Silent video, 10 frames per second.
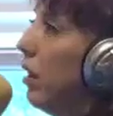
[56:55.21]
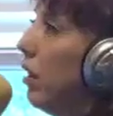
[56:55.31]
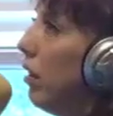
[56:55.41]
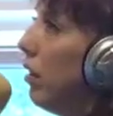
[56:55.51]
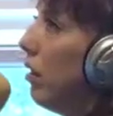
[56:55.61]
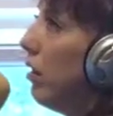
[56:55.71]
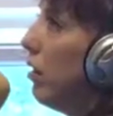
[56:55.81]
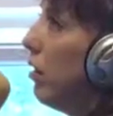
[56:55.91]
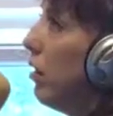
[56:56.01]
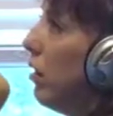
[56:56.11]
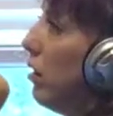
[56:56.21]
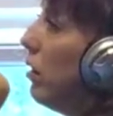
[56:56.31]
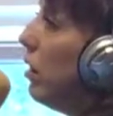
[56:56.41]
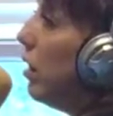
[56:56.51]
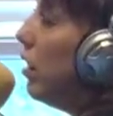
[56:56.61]
rich guy.
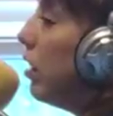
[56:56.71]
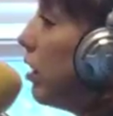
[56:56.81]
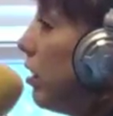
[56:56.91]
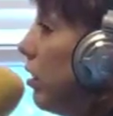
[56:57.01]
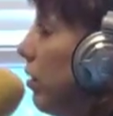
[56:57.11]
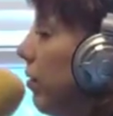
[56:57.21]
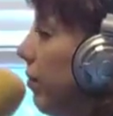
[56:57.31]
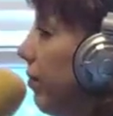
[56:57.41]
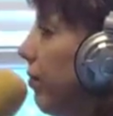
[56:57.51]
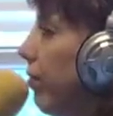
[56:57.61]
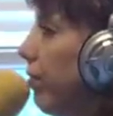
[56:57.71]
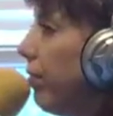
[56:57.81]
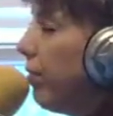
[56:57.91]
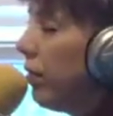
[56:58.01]
Those are the equivalents.